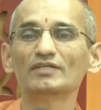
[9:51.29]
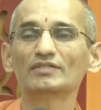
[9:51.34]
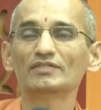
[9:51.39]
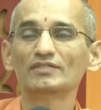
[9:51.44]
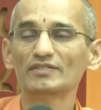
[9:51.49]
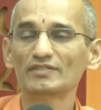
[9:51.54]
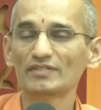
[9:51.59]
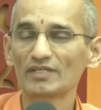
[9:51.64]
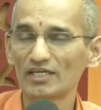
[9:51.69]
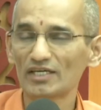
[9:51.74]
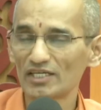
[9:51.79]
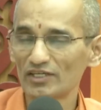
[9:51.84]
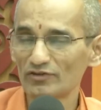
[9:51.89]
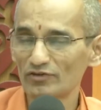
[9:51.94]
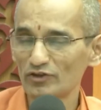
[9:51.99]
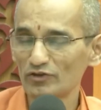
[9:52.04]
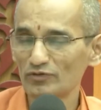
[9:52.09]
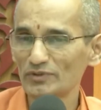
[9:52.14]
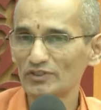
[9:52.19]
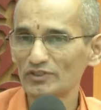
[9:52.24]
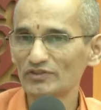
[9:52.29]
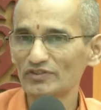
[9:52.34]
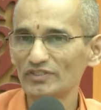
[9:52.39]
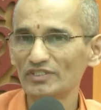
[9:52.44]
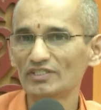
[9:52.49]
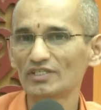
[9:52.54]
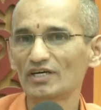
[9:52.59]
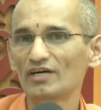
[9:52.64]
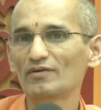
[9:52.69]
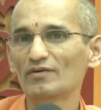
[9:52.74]
see the sacrifice of Mother
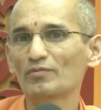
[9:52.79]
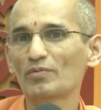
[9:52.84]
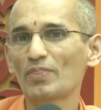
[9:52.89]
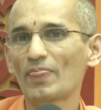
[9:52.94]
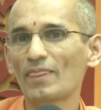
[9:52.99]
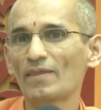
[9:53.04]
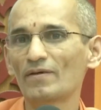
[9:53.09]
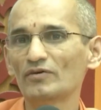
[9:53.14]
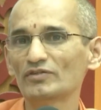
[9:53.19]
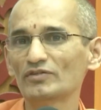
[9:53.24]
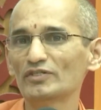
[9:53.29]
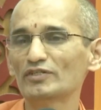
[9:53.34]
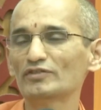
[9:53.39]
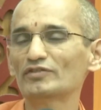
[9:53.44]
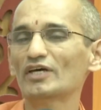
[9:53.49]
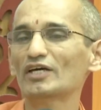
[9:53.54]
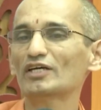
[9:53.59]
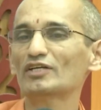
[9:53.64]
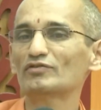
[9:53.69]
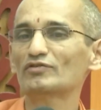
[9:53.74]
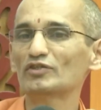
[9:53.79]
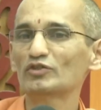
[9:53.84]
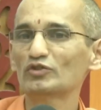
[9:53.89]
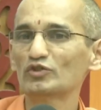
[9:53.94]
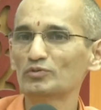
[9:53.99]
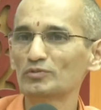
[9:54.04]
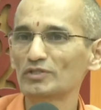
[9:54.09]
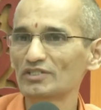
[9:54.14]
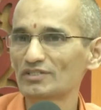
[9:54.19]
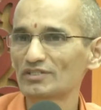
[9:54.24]
Sita, see the
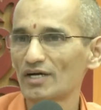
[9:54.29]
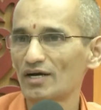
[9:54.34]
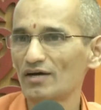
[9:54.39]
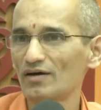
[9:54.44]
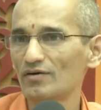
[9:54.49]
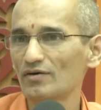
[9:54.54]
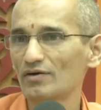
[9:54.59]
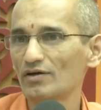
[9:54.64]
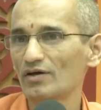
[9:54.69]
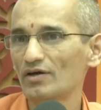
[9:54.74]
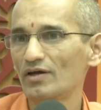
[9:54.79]
sacrifice of Sumantra.